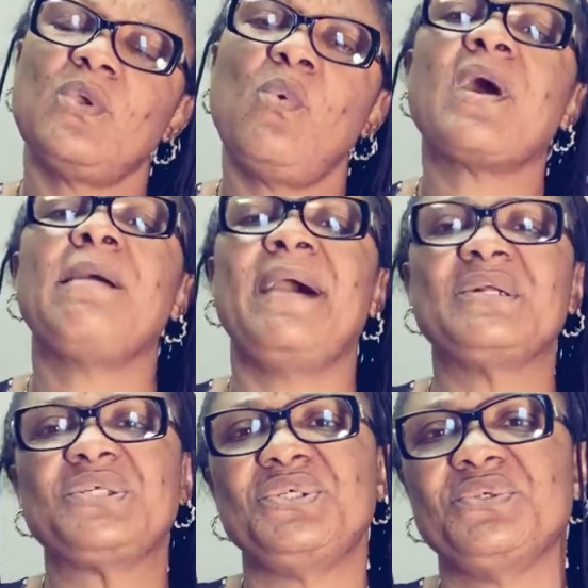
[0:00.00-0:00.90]
What
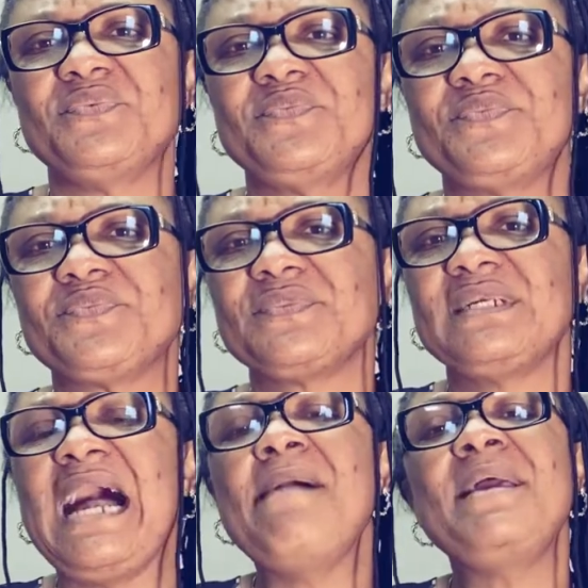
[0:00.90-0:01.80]
about you?
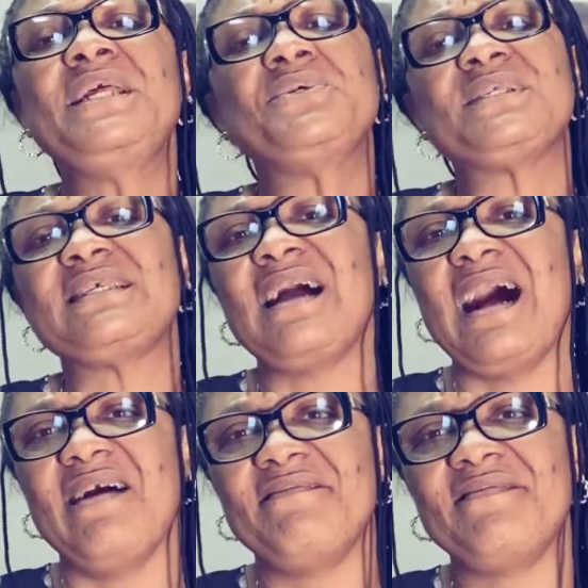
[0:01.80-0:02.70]
How many do you still
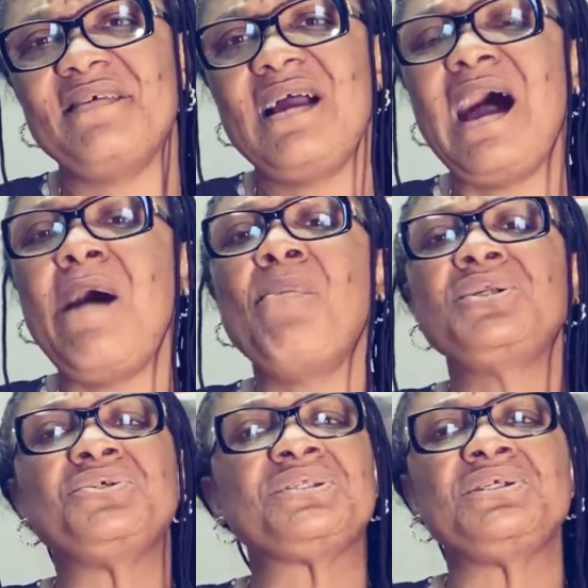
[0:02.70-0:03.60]
have? How
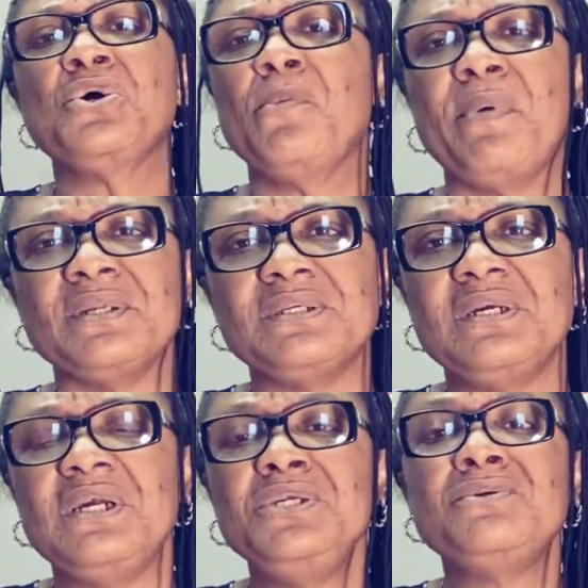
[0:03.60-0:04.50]
much do you still hope on?
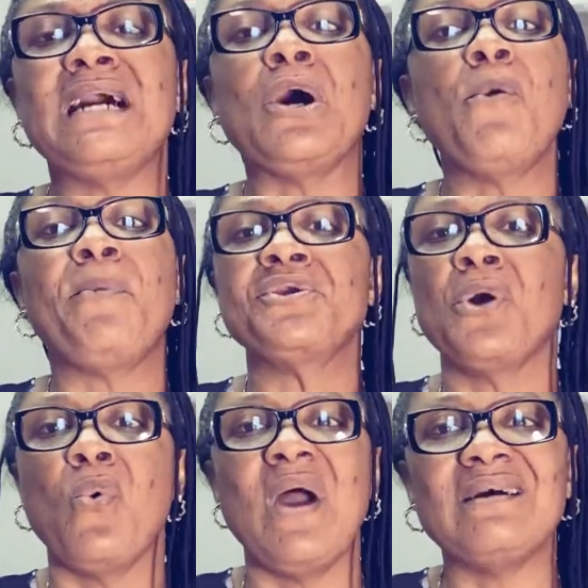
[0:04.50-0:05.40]
You that hope on
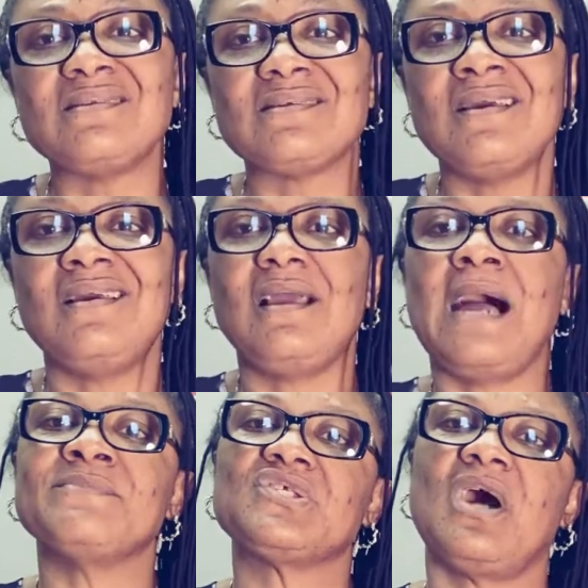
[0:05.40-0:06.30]
your wealth,
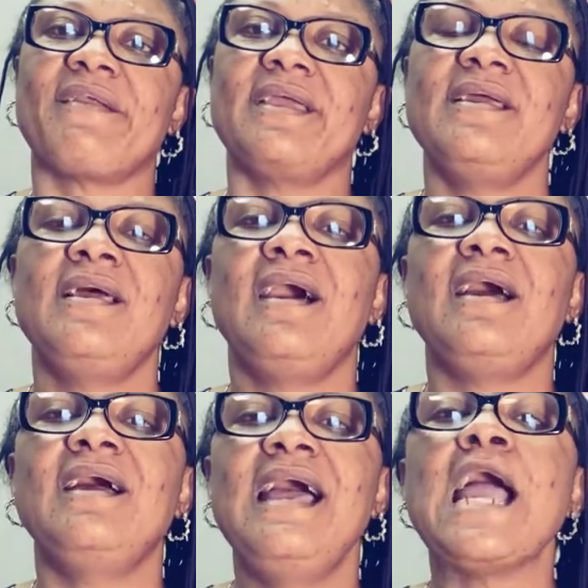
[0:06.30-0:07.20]
I'm sorry.
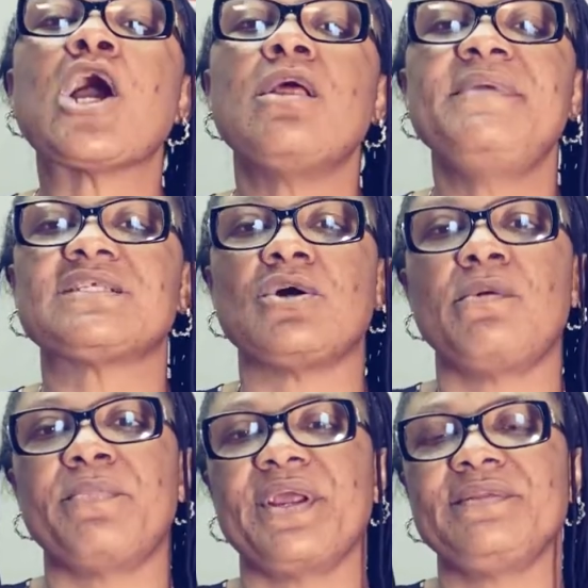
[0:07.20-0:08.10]
Economy is
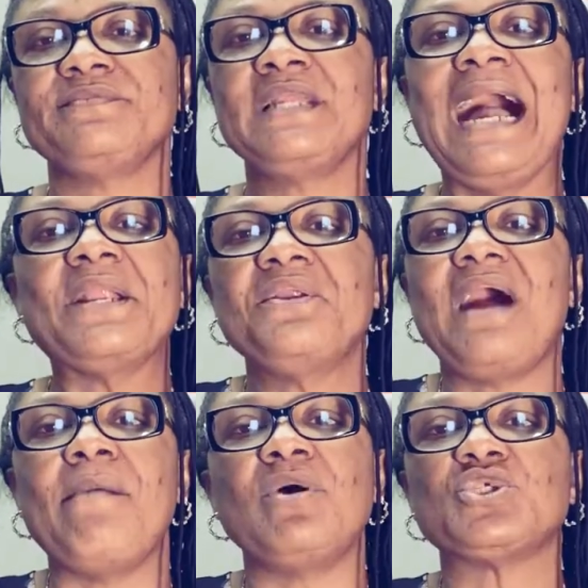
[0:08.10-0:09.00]
crumbling. I don't
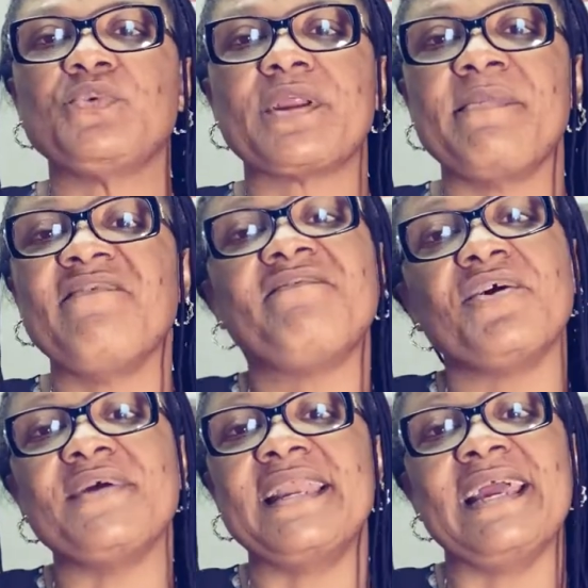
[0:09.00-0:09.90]
know how much will remain
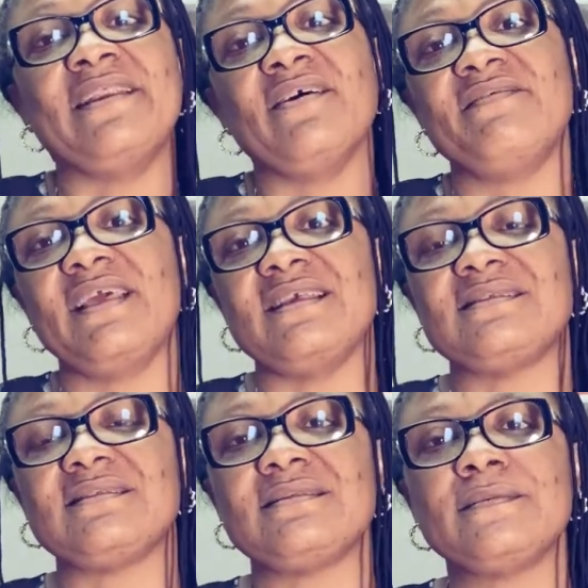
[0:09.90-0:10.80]
for you at the end of
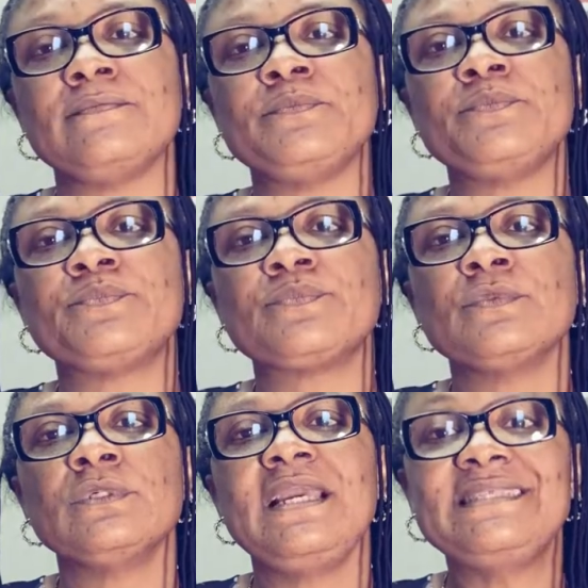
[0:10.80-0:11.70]
this.
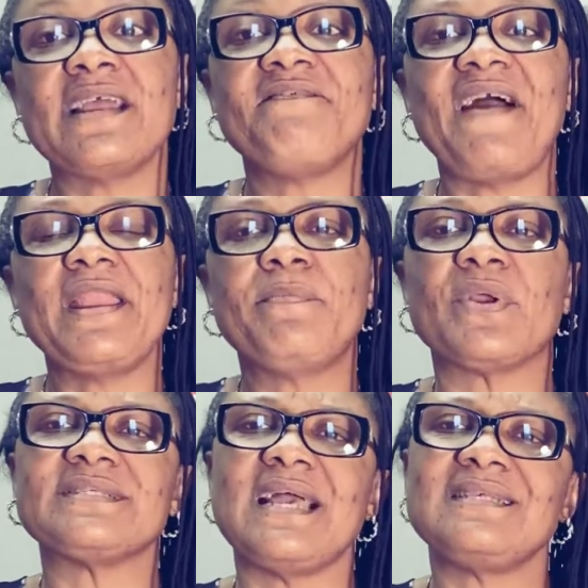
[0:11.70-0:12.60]
It's a refining
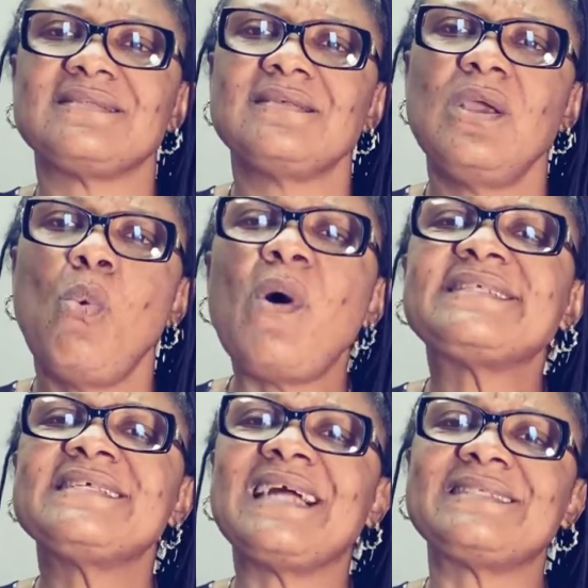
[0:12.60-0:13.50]
process.
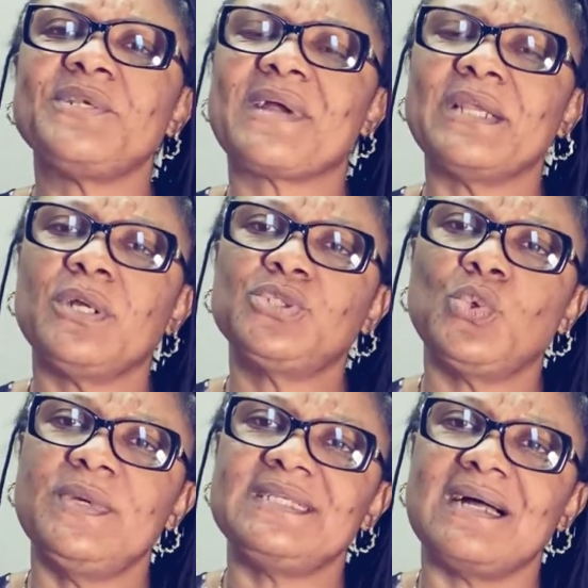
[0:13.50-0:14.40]
What is that thing you cannot
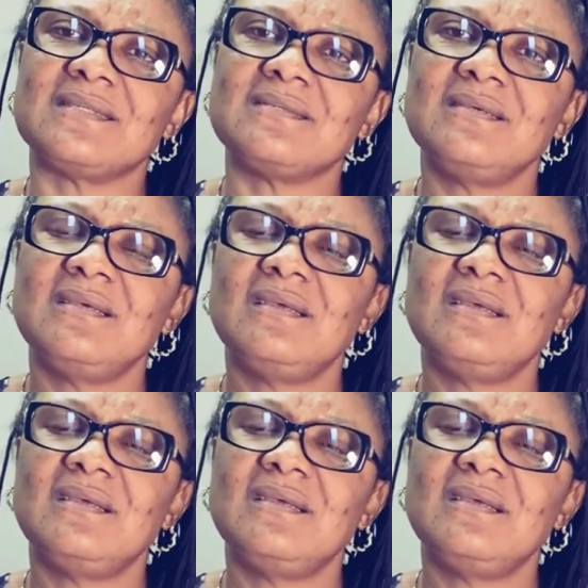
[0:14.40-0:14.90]
do with that?